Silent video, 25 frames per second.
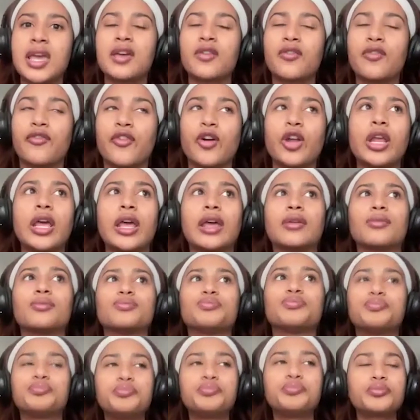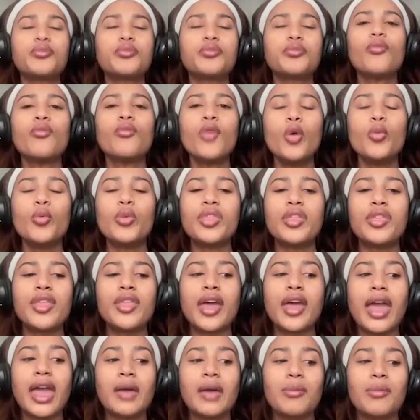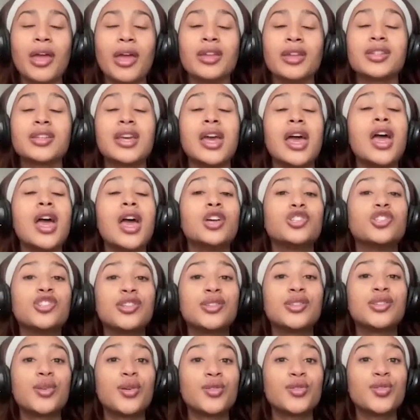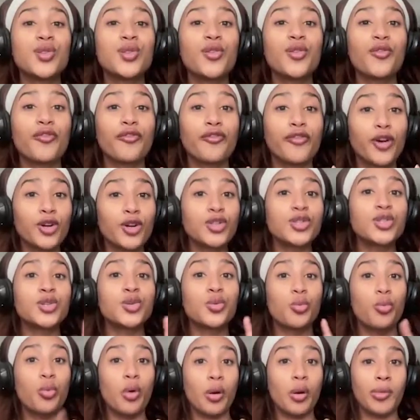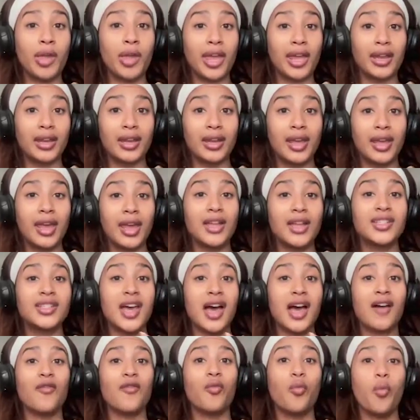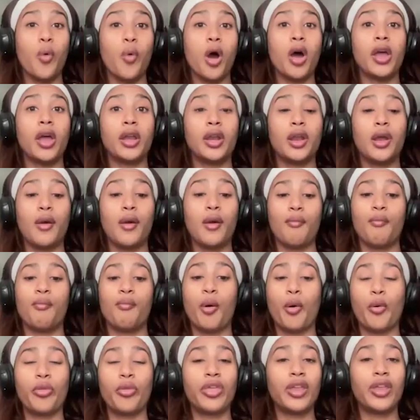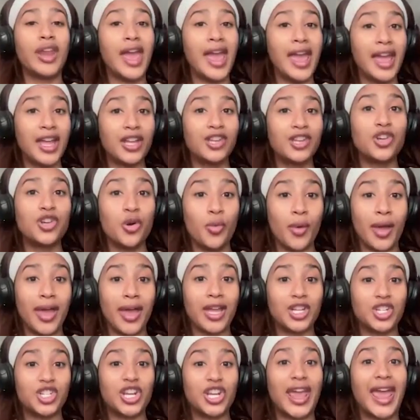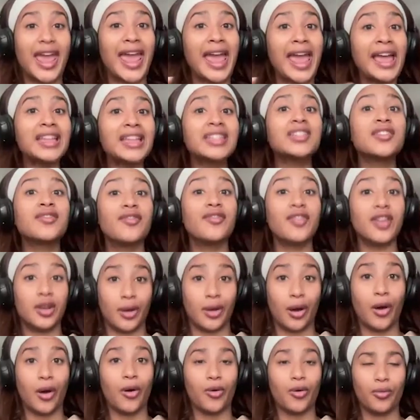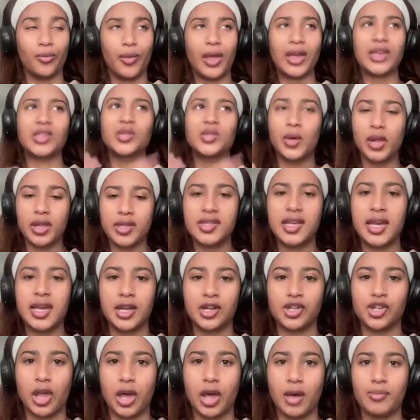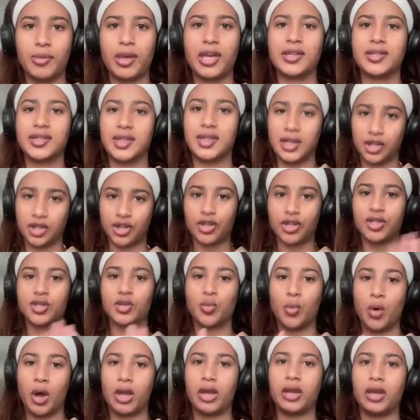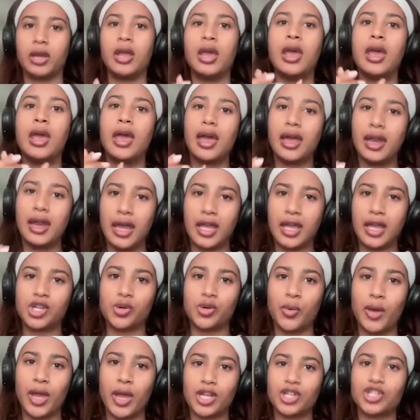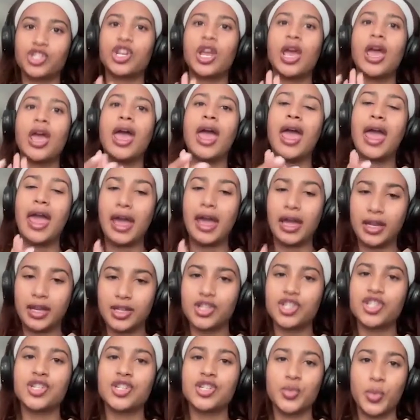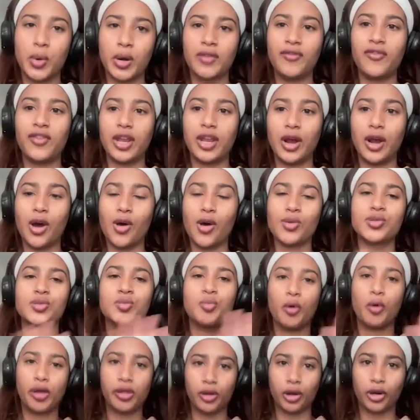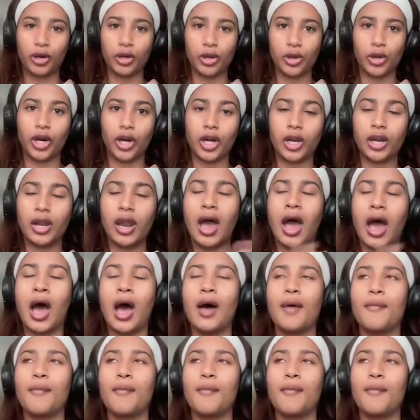take footing within the game. And she is also the first woman to have won both an HOH and a veto, as well as Angela, because Angela's won an HOH and she's won a veto. Spoiler alert.